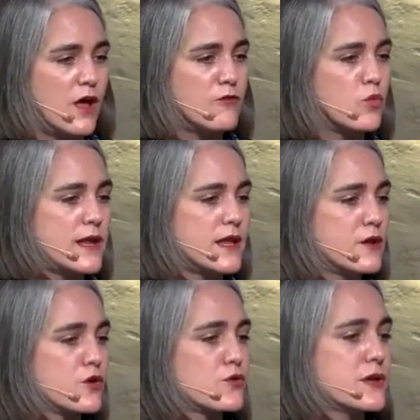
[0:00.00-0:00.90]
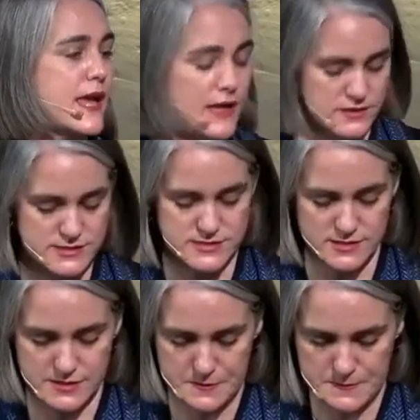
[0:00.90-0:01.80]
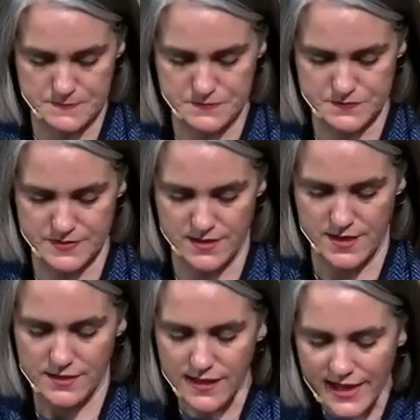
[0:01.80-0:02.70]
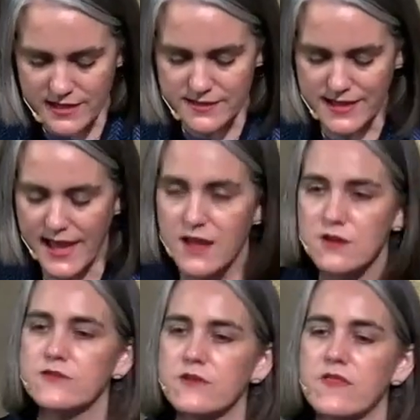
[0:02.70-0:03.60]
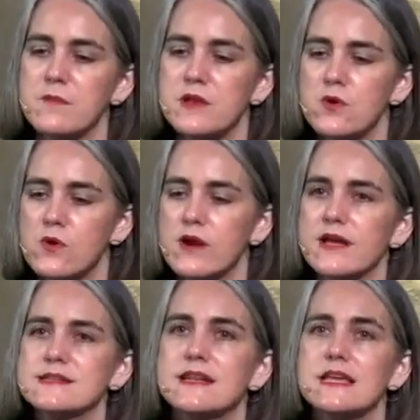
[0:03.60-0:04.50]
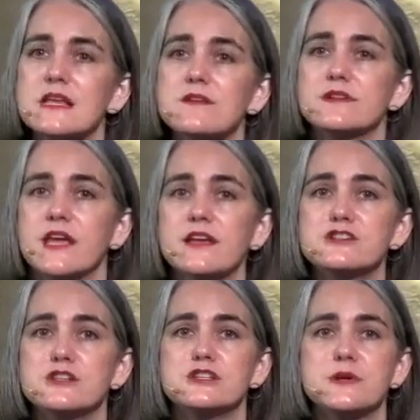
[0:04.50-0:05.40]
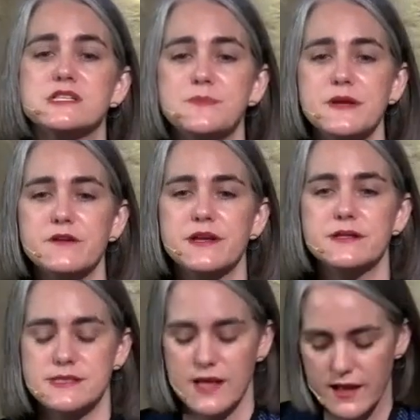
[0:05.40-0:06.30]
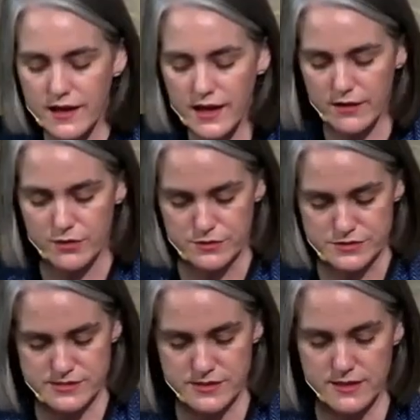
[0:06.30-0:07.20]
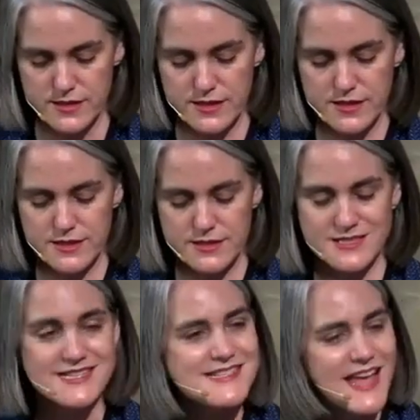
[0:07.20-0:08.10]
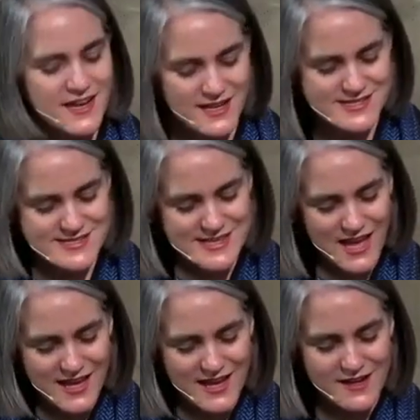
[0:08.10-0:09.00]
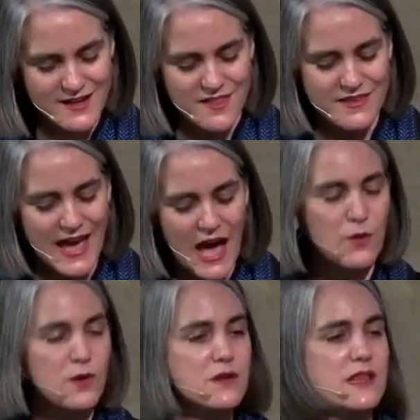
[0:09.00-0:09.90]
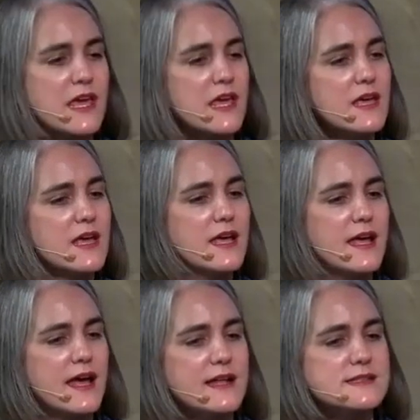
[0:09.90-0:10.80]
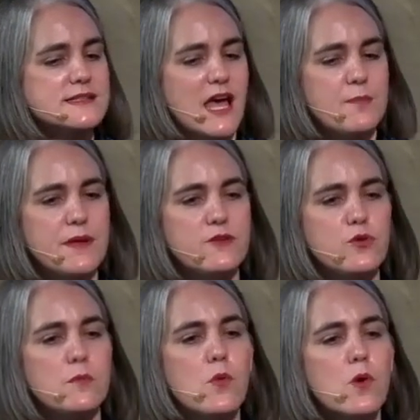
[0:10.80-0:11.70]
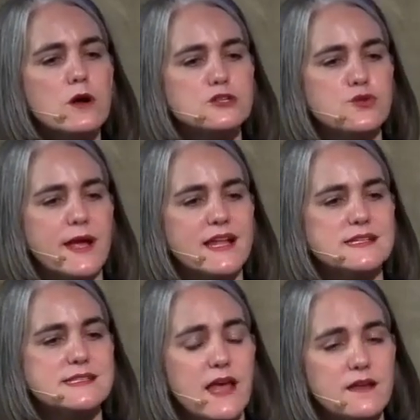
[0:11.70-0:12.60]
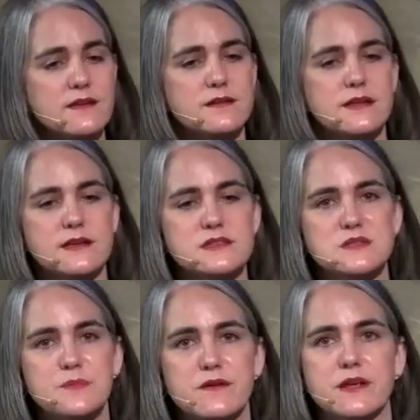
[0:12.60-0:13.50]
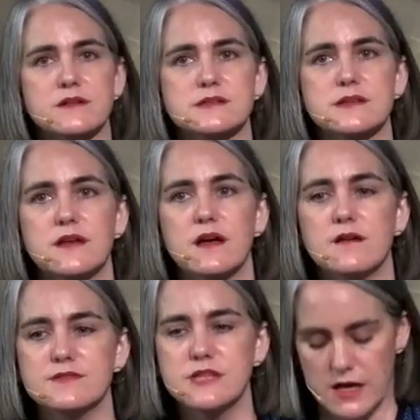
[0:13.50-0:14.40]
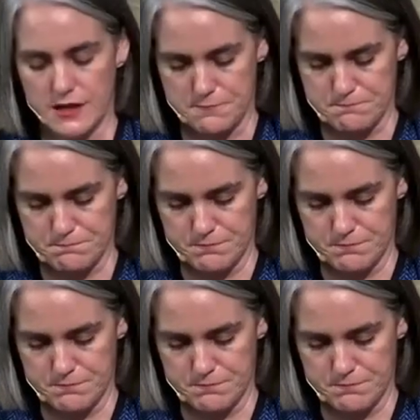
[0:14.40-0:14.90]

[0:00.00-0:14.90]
of what it creates. Lighting the candles on the menorah is an invitation to experience kairos, to set aside the hourly and step into a more transcendent experience of time.